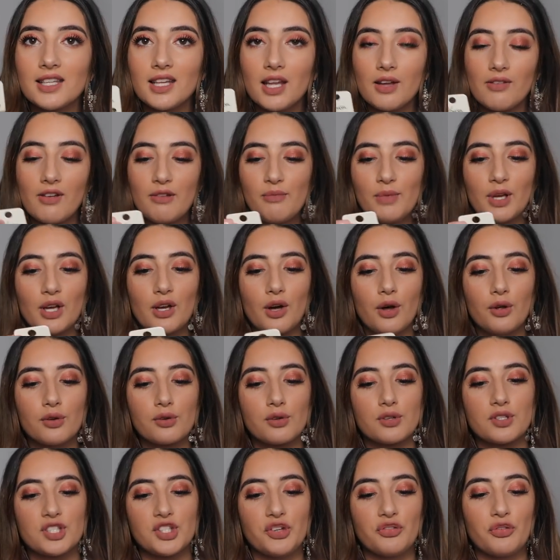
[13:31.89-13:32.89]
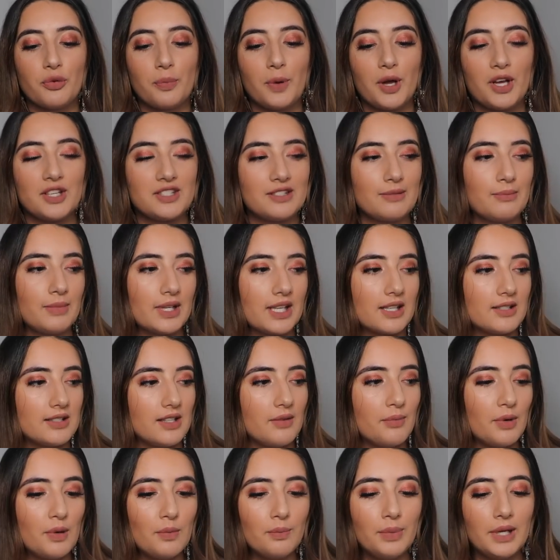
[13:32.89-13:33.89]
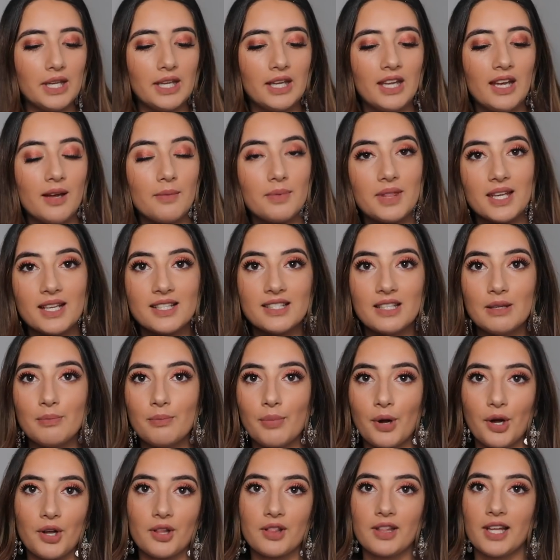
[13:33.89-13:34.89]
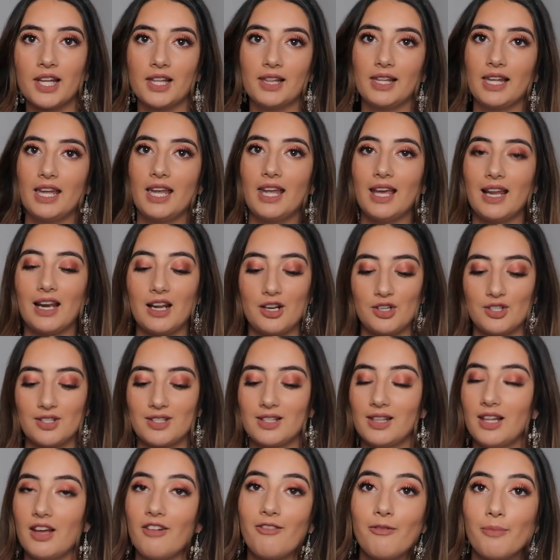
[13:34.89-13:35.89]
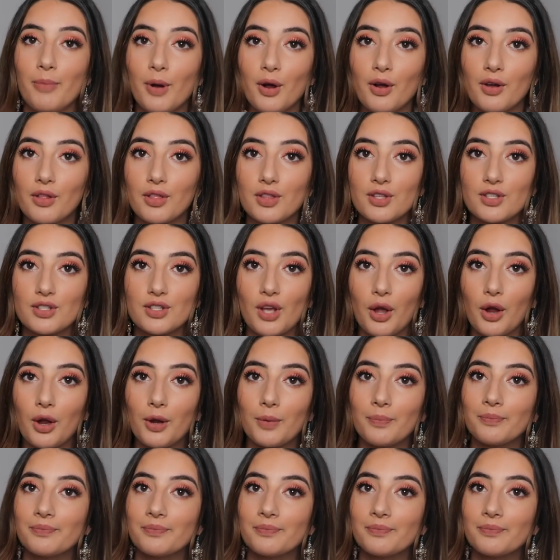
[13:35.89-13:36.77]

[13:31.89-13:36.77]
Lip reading: tell if I'm a gold or silver person because I've been picking up things in both lately, and I just love both, so